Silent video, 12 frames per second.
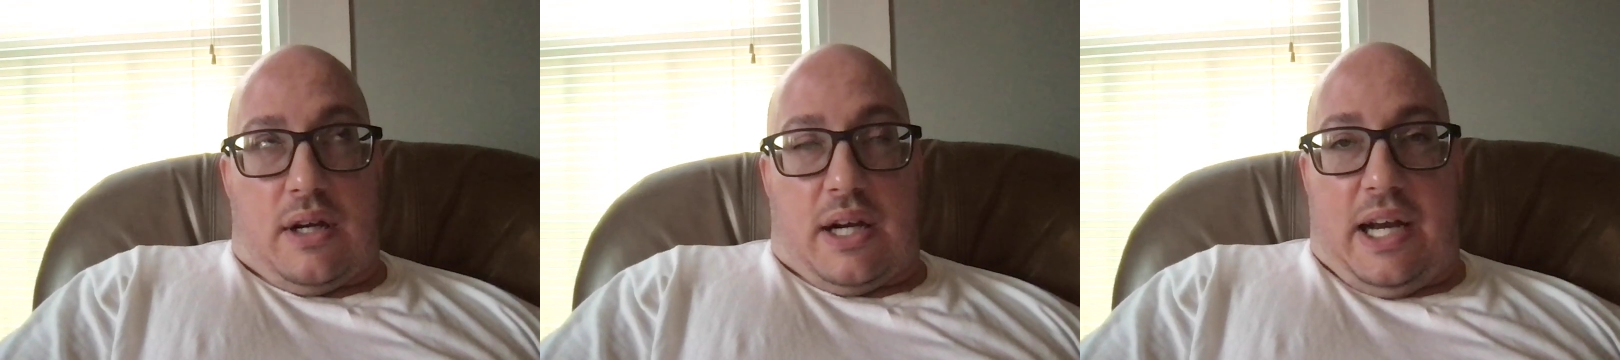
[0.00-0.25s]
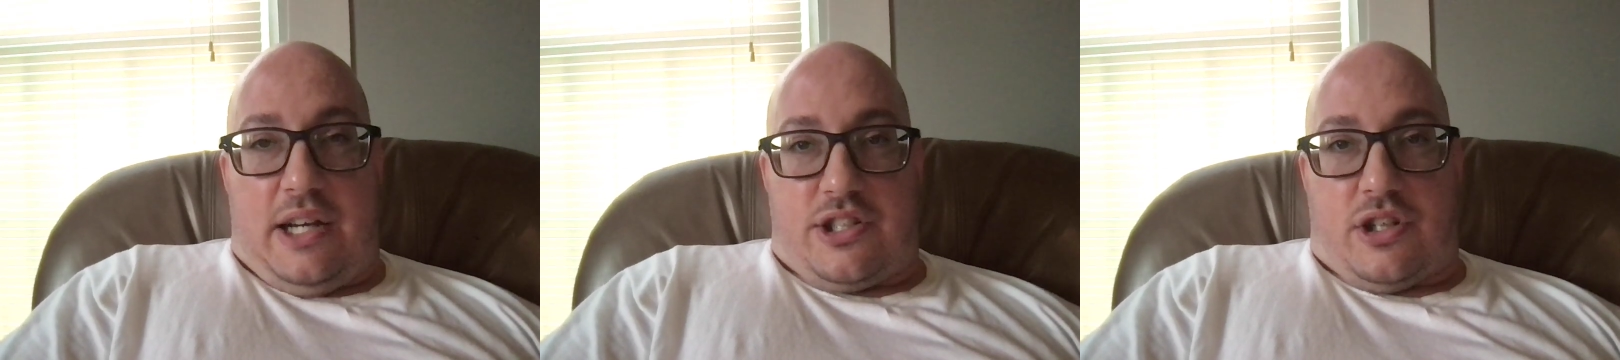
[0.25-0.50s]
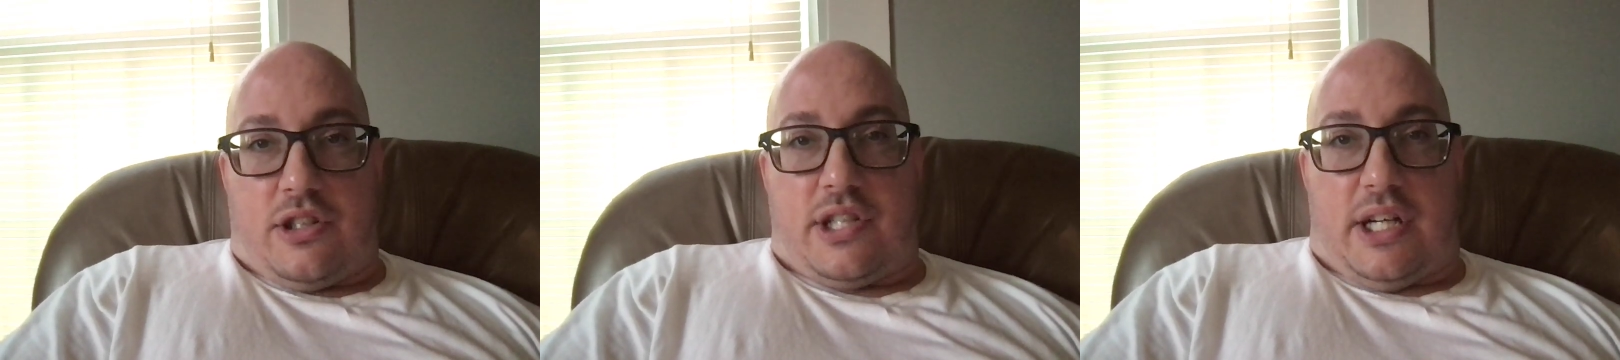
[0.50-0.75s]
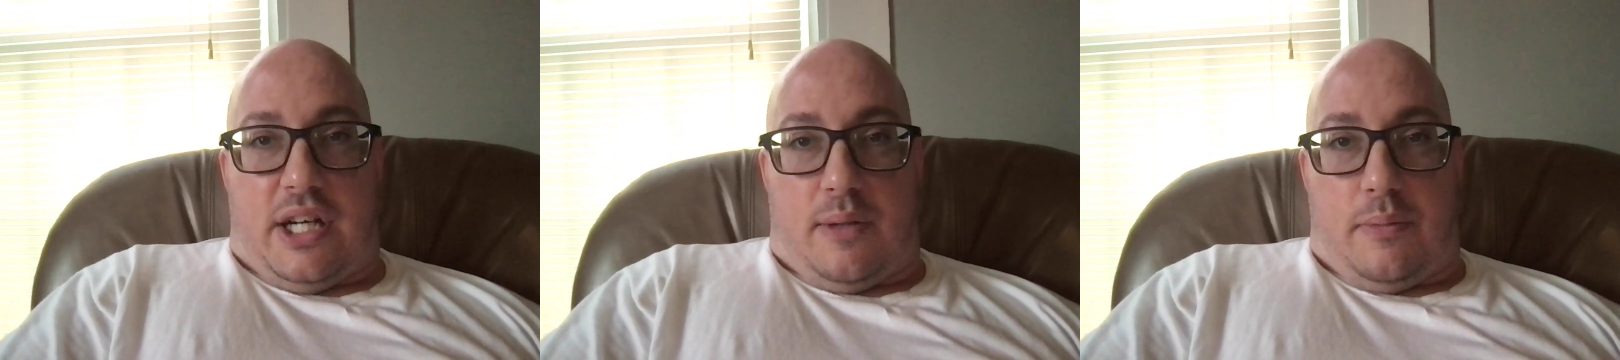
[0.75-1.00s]
Eastern
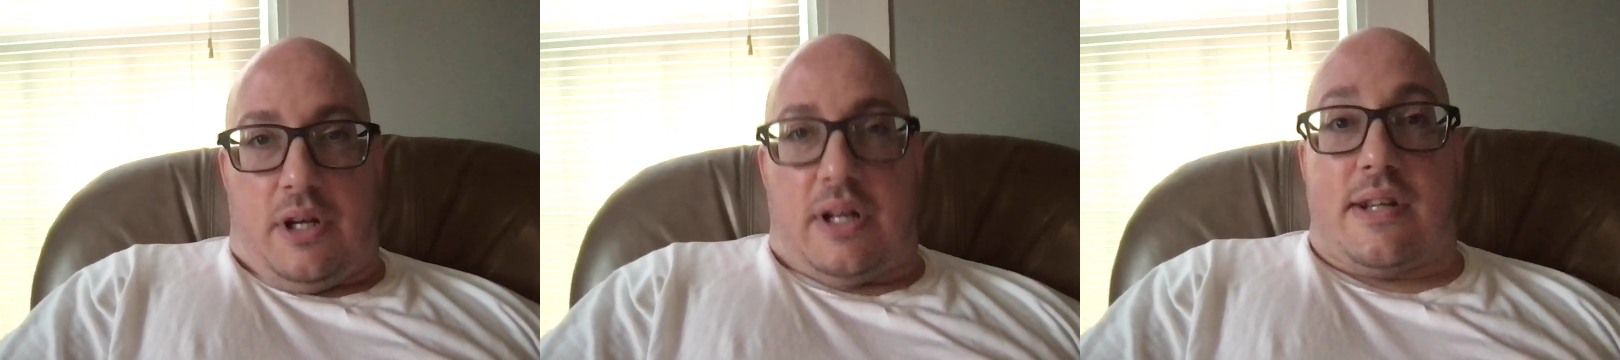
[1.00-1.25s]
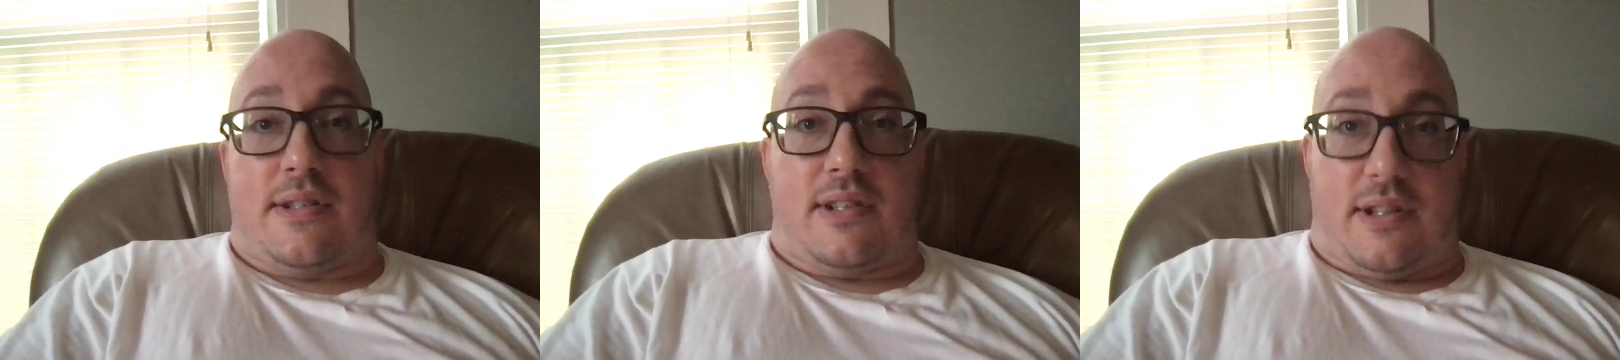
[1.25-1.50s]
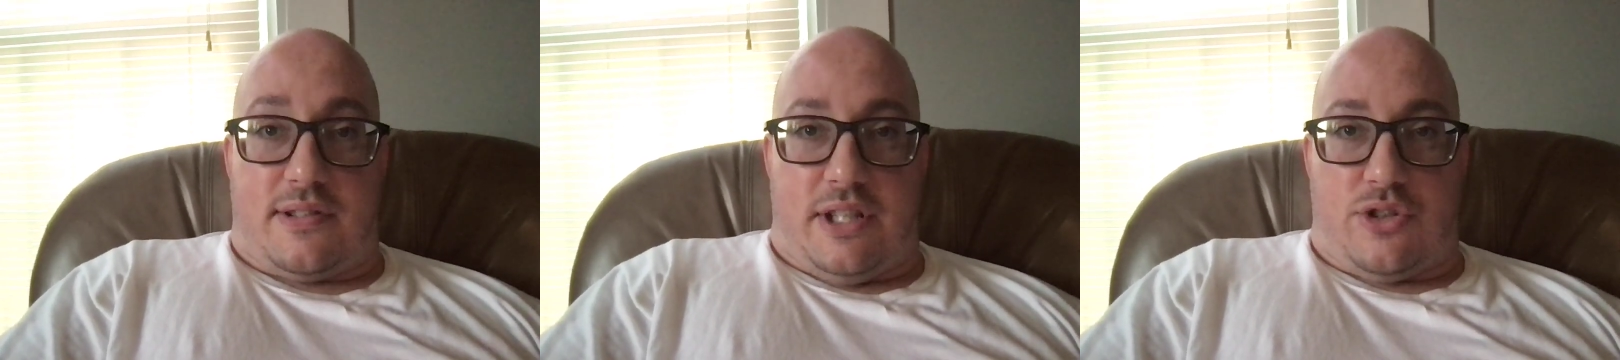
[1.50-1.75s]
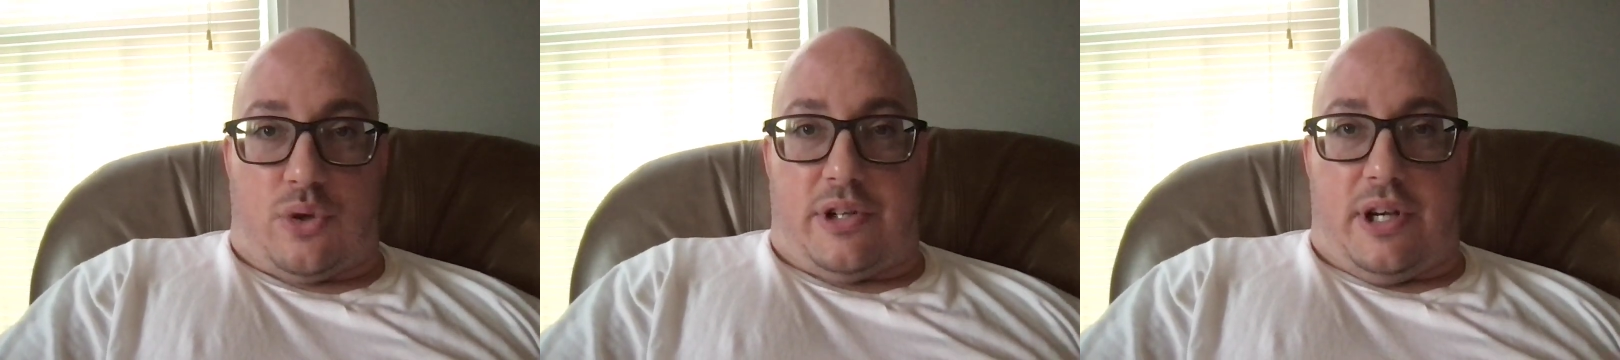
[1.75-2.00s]
time instead of
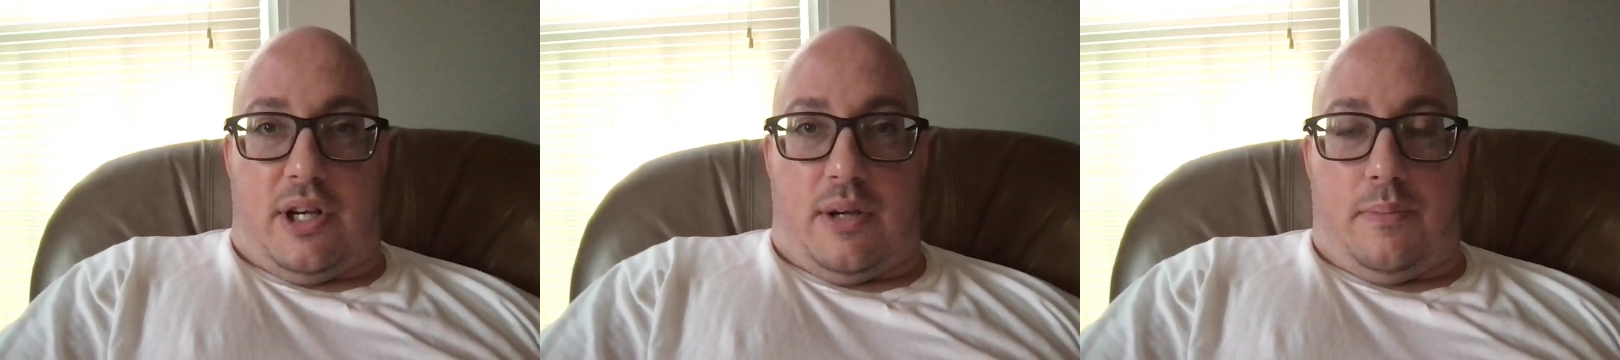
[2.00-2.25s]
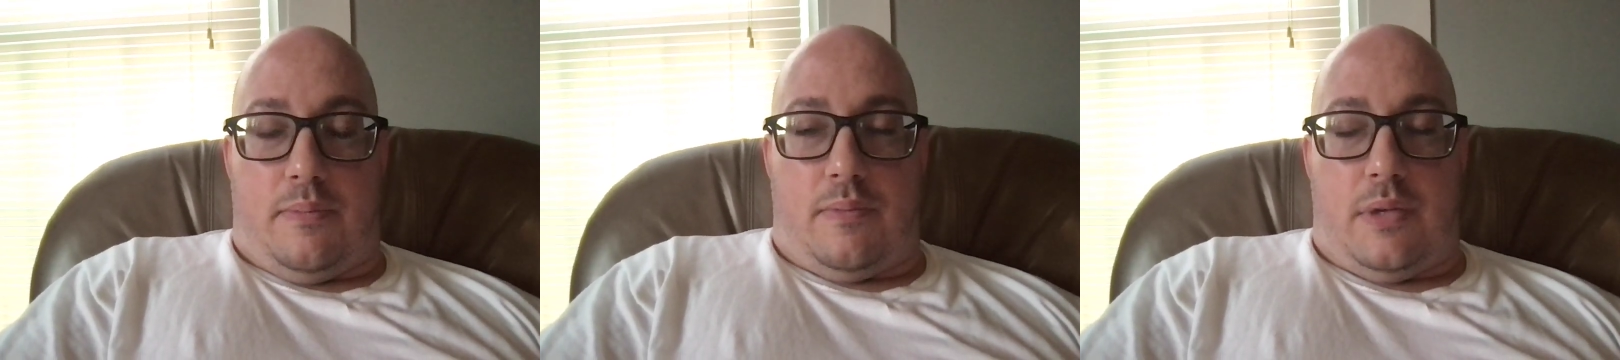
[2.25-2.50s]
Central time.